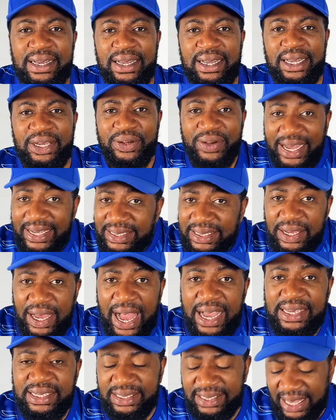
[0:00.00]
You can see
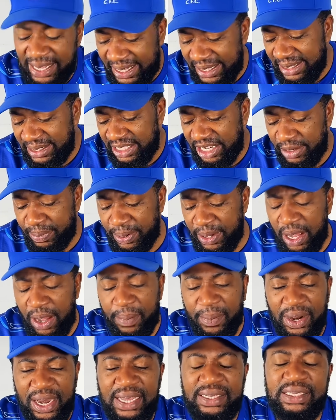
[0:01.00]
how he's taking shape.
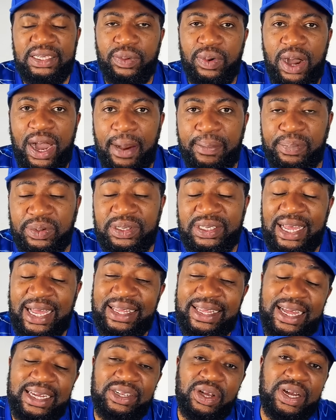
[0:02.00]
But let's see what happens. And
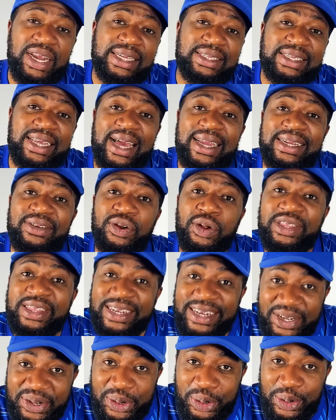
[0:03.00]
then the other side,
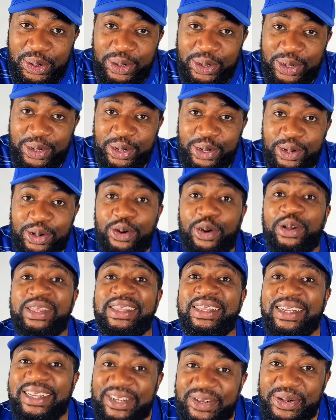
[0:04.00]
Rodrigo.
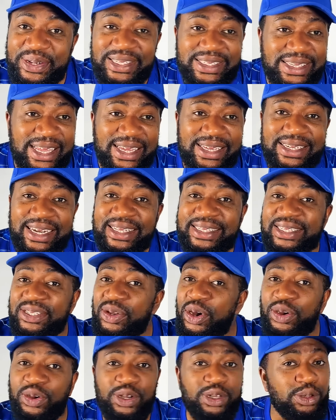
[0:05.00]
Rodrigo is saying that he's
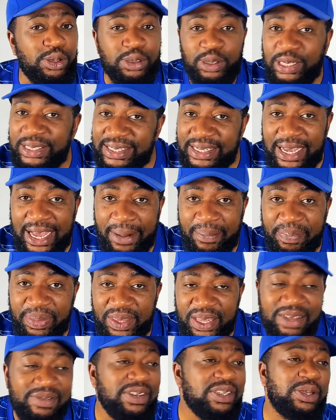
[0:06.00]
not going to Tottenham.
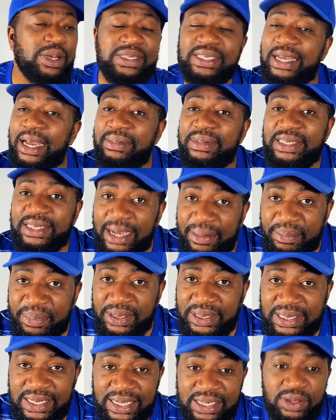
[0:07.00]
Even Tottenham in
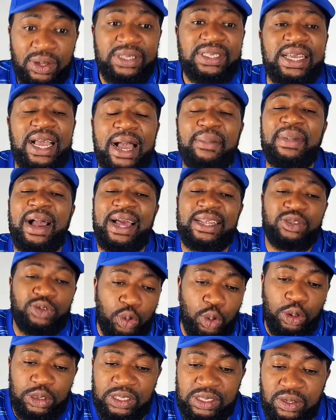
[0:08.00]
Champions League. Tottenham had
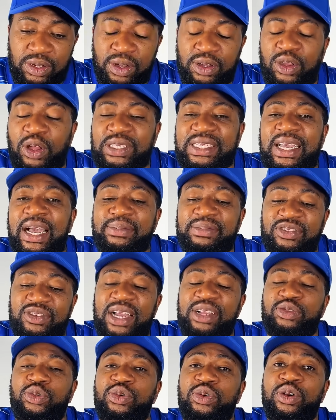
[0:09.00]
talks. Tottenham
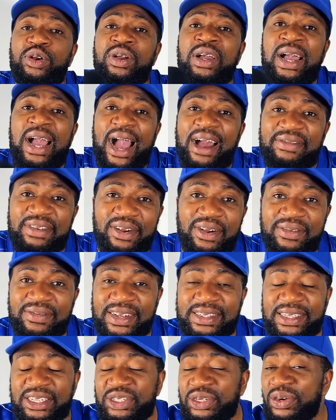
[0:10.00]
tried to have a
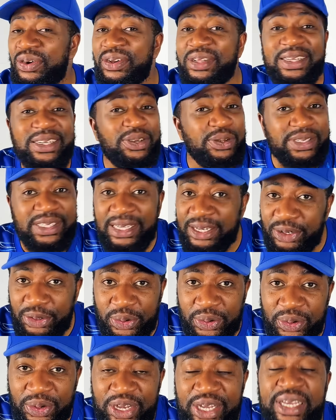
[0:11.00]
conversation. Rodrigo said
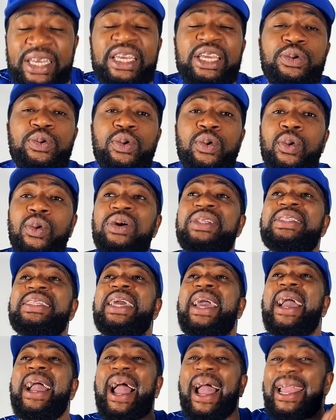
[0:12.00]
no. He will want
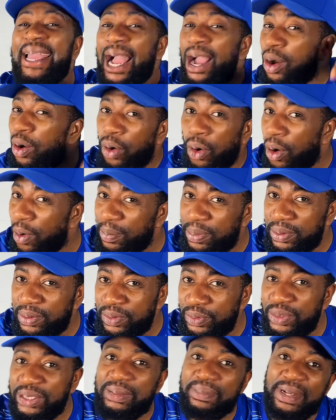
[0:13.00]
a higher club
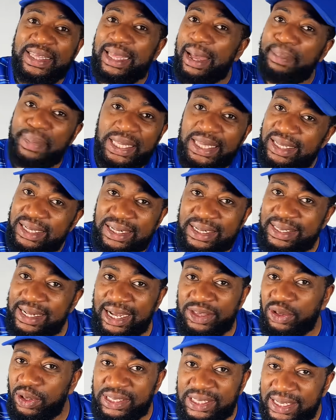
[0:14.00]
with better pedigree
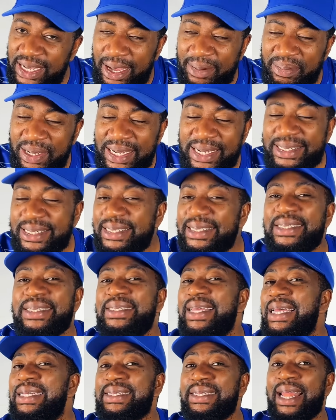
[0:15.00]
than Tottenham. This is
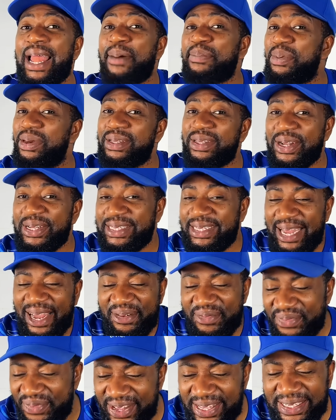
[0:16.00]
a slap on
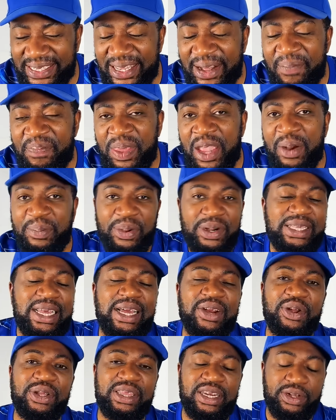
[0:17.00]
Tottenham's face. But then
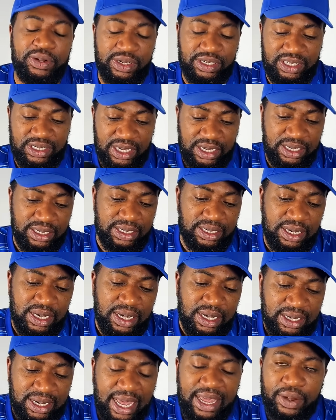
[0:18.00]
Rodrigo is saying
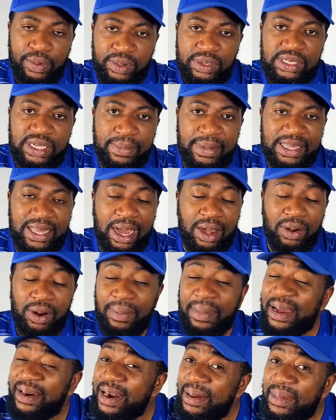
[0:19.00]
that he wants a better club.
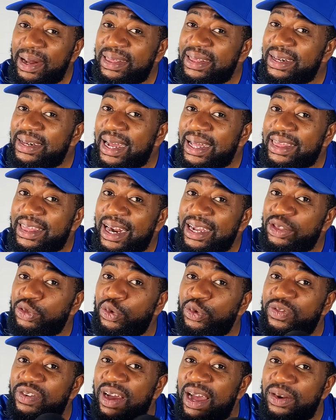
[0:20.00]
And Real Madrid are trying
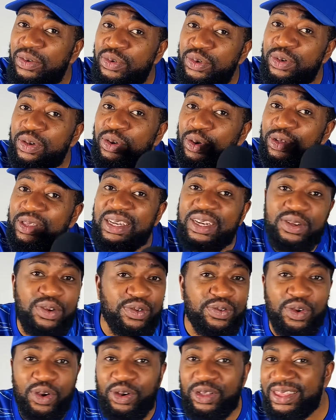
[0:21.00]
to value Rodrigo
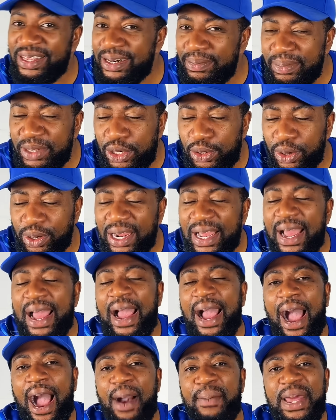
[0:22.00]
for 100 million.
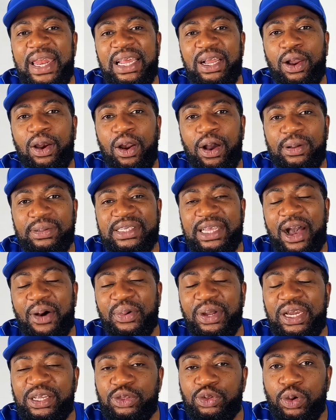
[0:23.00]
How many clubs are
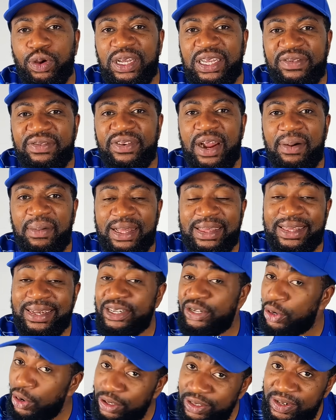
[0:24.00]
willing to give Real
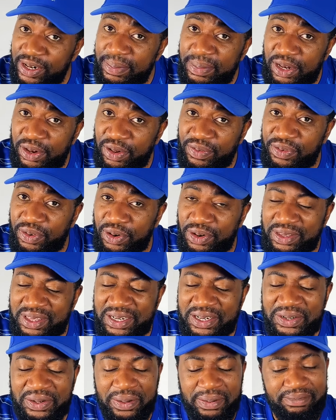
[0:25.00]
Madrid 100 million for Rodrigo?